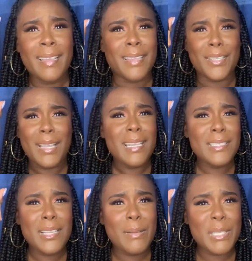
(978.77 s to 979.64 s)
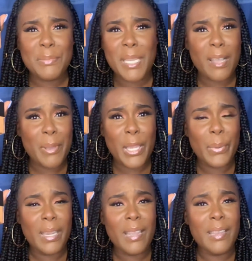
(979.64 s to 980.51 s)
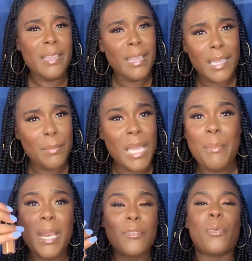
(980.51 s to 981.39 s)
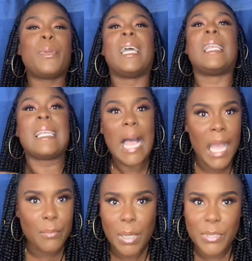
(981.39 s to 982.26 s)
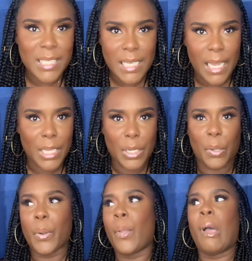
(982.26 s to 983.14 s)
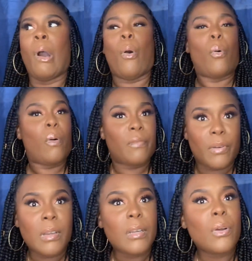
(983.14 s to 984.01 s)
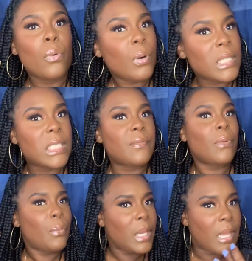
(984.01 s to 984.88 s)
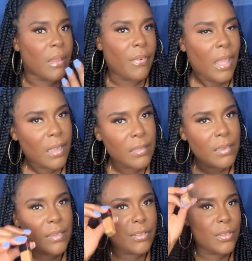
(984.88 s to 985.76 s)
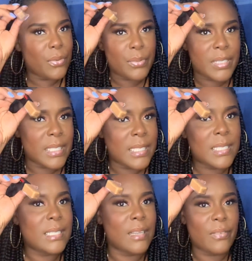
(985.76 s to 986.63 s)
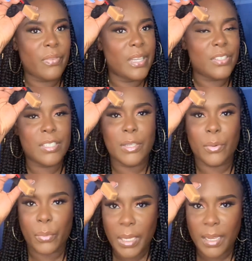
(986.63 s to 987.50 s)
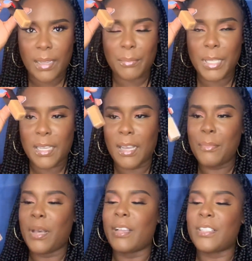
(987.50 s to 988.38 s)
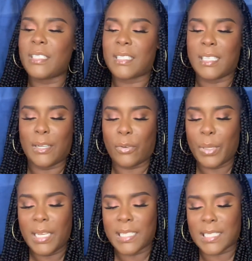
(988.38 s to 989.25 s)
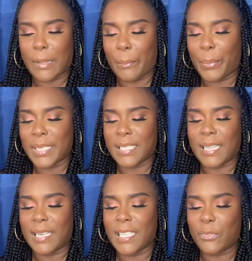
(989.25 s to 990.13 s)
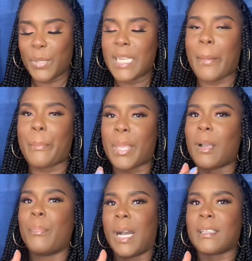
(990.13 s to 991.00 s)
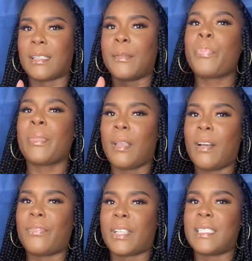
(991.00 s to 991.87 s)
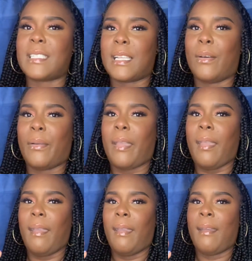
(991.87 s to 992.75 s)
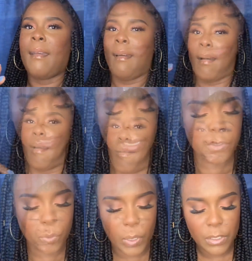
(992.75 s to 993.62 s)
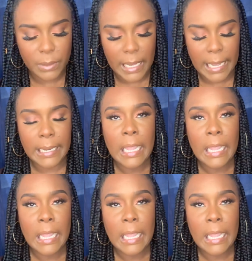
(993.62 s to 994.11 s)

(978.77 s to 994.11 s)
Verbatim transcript: you guys know how much makeup I wear? Are you kidding me? I mean, I don't wear a lot, but I'm just saying, you know, over a course of a week, if I continue to use this, it's gonna finish in a week. I mean, come on, Shiseido, we need something better than this. We need a bigger bottle of concealer, okay? One more thing All I right. do want to add,